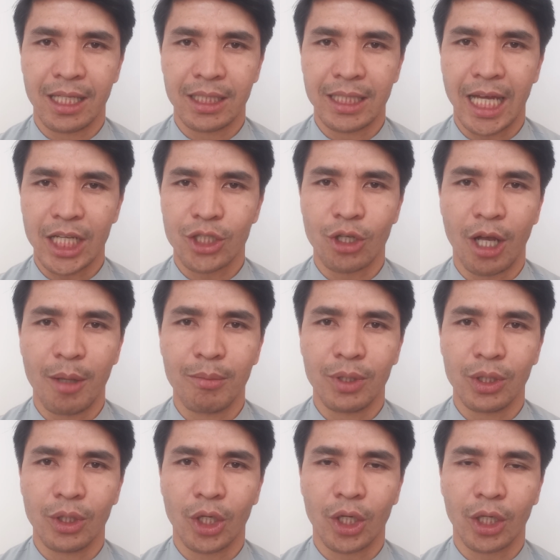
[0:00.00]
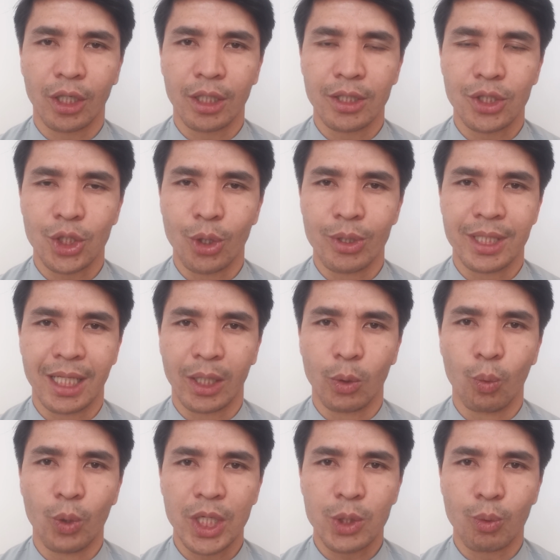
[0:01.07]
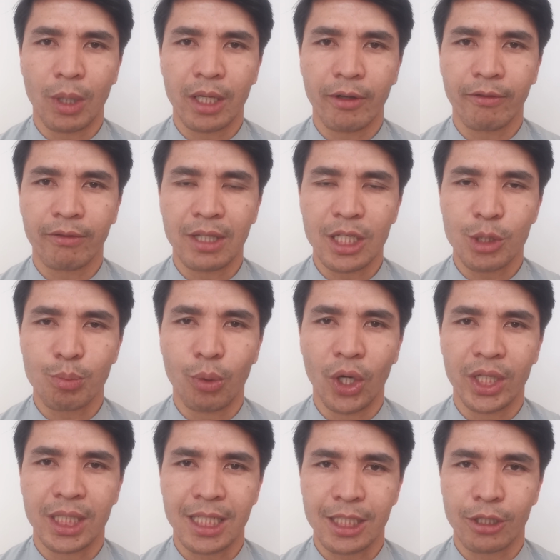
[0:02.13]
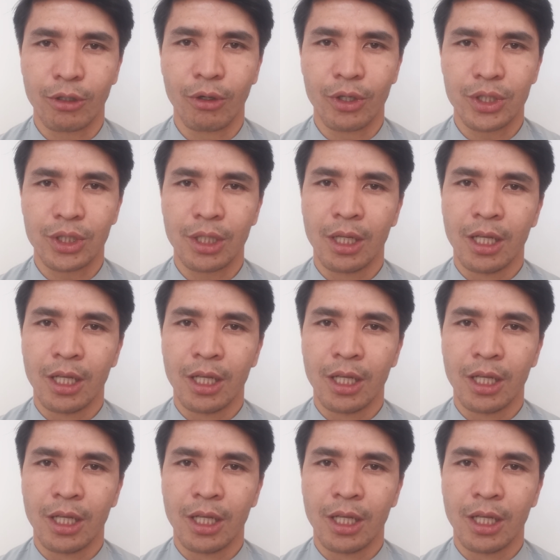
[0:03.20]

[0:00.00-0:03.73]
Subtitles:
That time you're choosing which one of this point is good